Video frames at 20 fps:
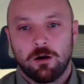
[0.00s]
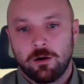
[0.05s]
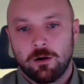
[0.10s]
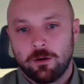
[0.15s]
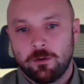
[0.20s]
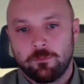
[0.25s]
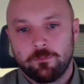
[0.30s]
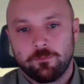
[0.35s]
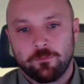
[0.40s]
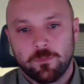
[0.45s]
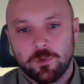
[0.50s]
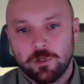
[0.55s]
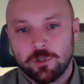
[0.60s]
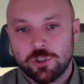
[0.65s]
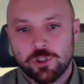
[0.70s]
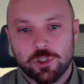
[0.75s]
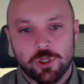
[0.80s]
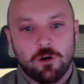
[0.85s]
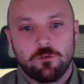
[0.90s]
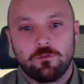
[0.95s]
Um, a
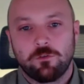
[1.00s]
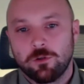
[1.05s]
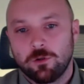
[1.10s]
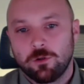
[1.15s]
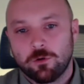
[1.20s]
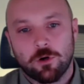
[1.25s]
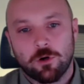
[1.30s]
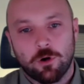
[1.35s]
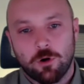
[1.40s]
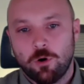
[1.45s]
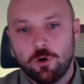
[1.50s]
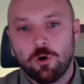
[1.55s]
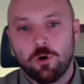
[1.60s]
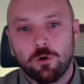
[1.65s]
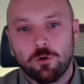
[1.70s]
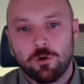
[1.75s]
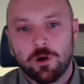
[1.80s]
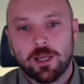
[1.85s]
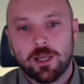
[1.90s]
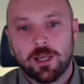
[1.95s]
shovel or a
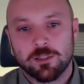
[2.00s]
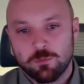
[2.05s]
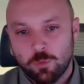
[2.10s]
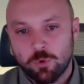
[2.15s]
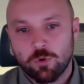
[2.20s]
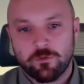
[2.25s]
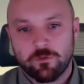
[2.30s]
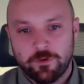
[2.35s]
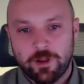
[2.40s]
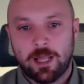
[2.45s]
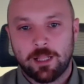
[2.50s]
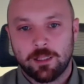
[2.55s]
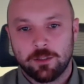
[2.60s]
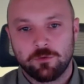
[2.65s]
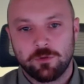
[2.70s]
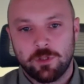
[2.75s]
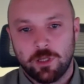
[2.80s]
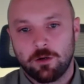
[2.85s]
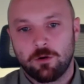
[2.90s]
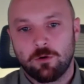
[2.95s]
hoe has more
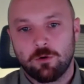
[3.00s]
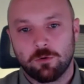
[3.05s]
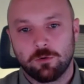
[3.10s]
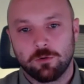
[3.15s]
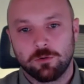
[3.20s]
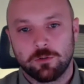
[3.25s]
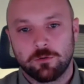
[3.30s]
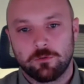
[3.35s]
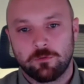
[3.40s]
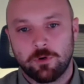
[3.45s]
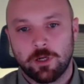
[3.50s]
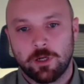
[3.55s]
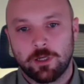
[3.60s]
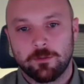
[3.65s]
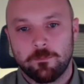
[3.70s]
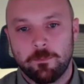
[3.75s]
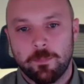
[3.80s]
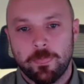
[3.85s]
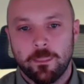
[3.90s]
value than gold, right?